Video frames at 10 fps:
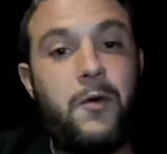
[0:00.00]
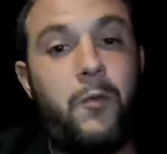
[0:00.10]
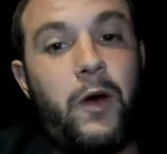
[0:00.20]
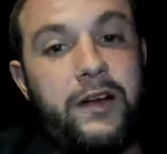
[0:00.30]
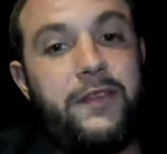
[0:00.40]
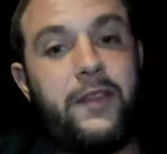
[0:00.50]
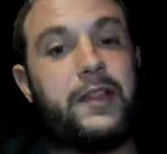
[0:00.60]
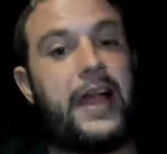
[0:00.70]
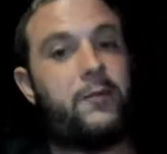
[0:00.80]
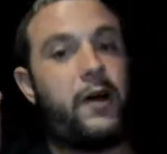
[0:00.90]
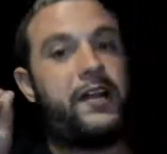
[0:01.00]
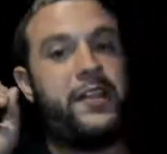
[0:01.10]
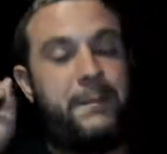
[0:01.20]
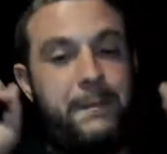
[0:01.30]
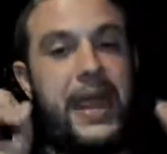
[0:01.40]
one of
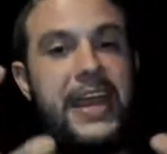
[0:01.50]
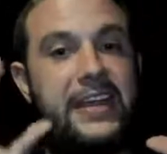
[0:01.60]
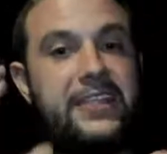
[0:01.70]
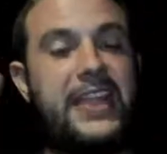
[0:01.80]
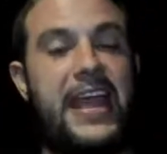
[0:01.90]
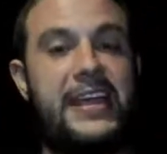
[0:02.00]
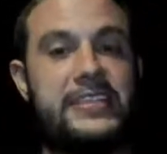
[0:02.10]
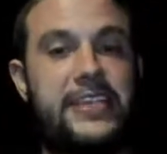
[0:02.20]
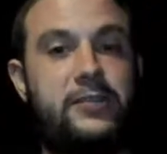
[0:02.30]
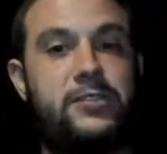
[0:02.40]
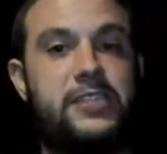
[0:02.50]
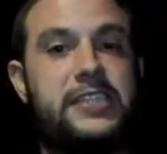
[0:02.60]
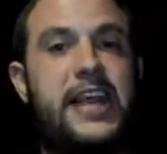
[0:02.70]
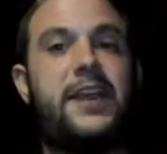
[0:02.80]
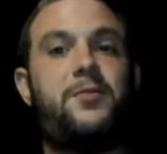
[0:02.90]
the main things he used to
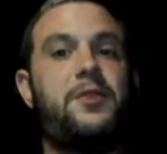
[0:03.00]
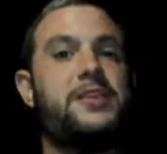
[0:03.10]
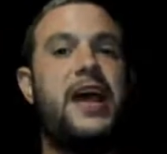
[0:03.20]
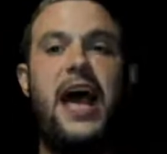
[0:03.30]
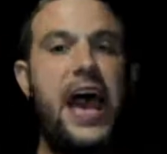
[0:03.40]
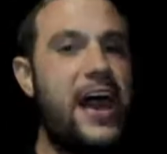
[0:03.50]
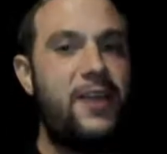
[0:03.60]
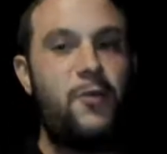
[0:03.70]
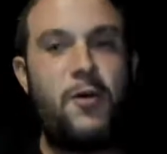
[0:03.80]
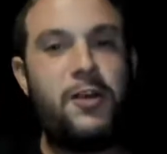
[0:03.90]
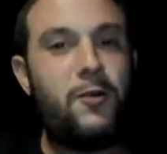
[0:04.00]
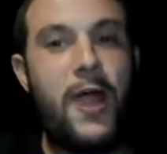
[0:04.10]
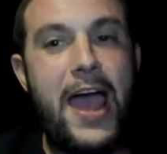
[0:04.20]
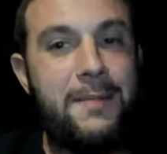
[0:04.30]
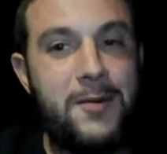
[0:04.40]
say was, "I don't want to
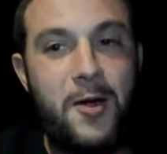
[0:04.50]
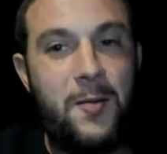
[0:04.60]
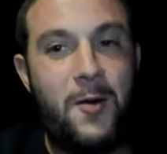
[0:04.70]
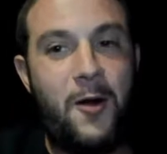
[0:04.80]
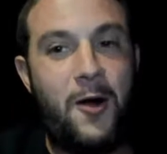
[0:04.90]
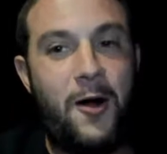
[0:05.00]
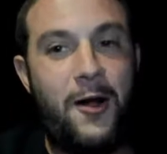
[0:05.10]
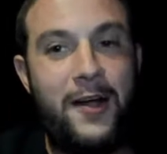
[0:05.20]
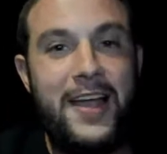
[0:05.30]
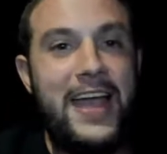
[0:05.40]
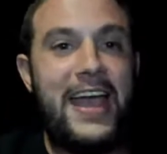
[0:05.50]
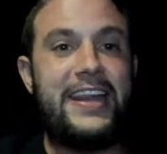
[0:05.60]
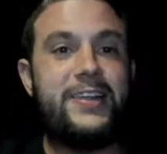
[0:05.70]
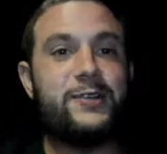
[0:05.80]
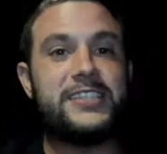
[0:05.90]
rap no more," and
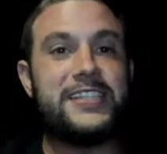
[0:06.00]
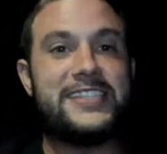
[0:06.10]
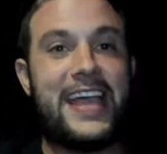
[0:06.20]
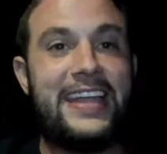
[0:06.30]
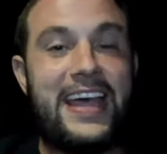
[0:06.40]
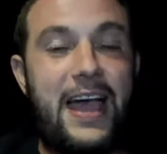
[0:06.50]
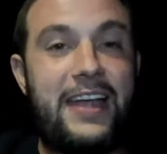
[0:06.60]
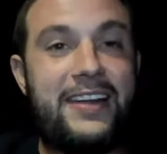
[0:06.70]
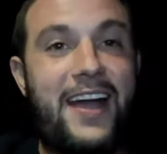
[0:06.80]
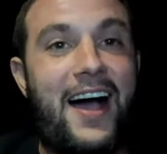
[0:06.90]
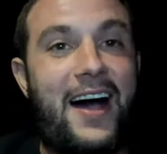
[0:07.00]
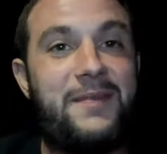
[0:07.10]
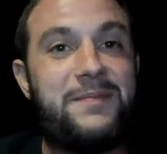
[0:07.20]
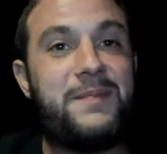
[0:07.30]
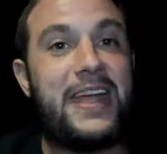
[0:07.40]
he used to say that,
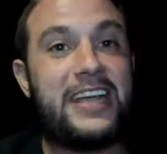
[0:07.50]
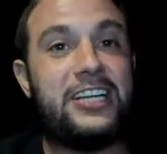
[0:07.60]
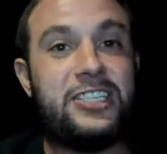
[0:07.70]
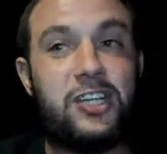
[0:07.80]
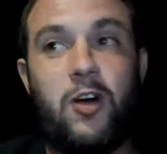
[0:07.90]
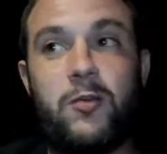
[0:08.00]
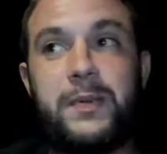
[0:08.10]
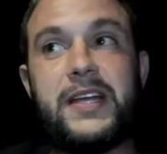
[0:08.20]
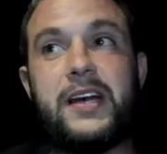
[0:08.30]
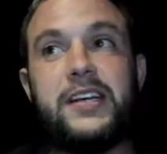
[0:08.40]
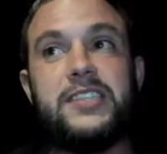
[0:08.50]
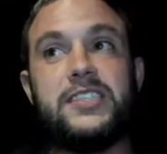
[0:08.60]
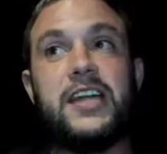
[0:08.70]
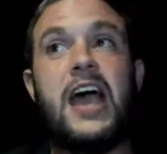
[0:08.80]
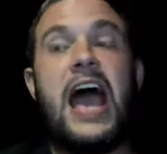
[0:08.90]
making a joke, because
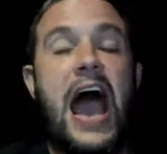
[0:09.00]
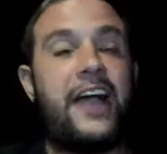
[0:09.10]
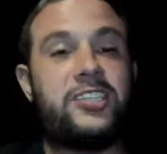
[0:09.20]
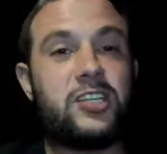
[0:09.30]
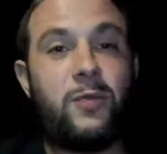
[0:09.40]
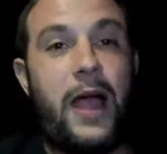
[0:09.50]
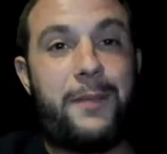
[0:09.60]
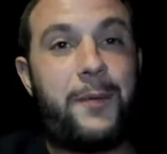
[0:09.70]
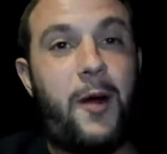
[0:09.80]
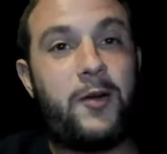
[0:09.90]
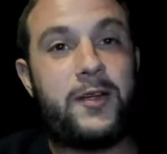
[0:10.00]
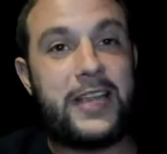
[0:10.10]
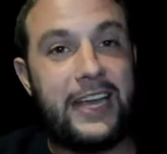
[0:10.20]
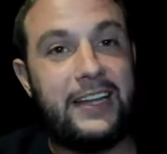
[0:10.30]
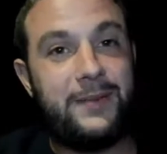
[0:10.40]
I used to rap about
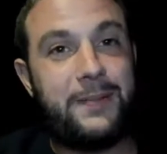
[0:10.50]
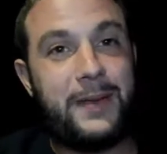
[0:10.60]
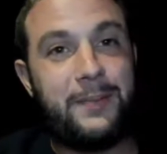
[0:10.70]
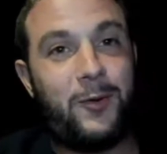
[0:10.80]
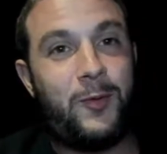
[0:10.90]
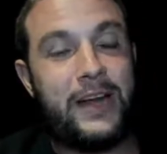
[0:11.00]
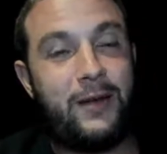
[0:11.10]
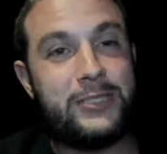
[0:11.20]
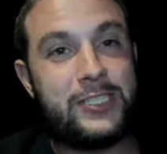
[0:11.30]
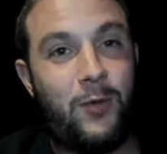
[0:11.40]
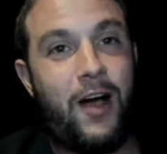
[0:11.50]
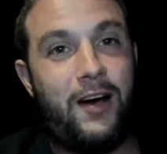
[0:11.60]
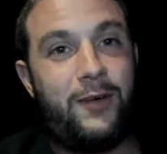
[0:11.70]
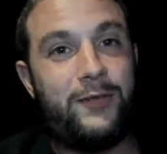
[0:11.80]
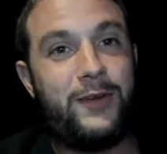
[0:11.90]
killing people when I was
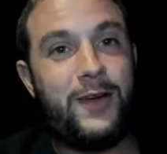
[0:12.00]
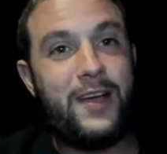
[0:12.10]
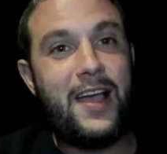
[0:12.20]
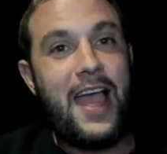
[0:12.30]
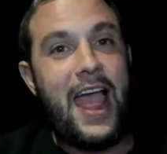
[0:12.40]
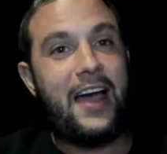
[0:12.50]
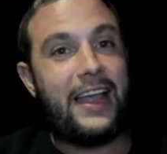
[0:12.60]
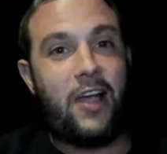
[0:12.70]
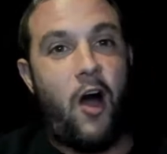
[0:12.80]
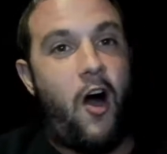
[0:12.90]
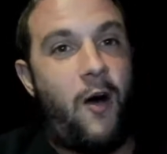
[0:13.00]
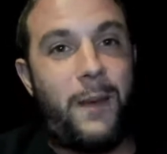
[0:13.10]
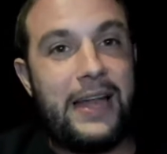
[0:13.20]
12. Like, all my